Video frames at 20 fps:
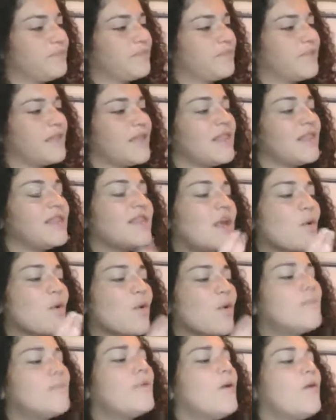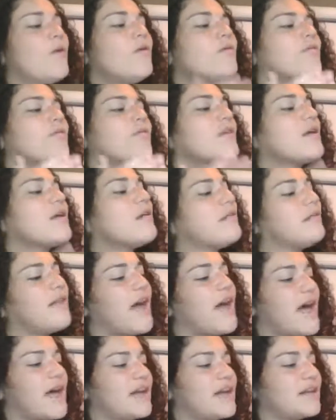They were both glad
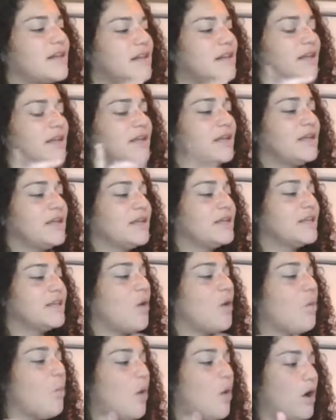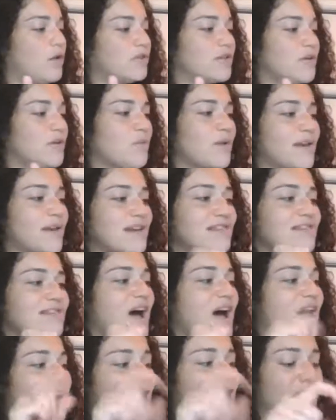that Walter would not
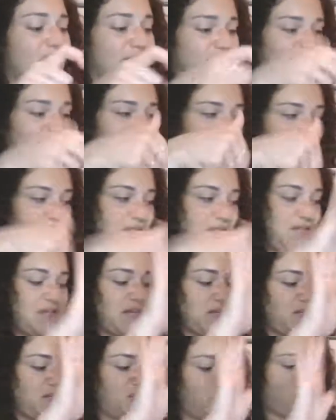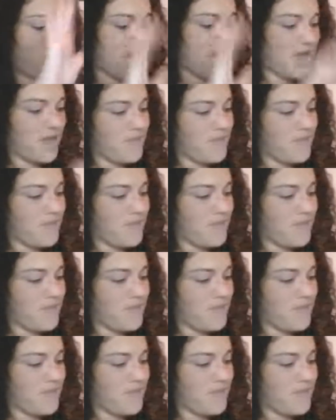have to be sent away.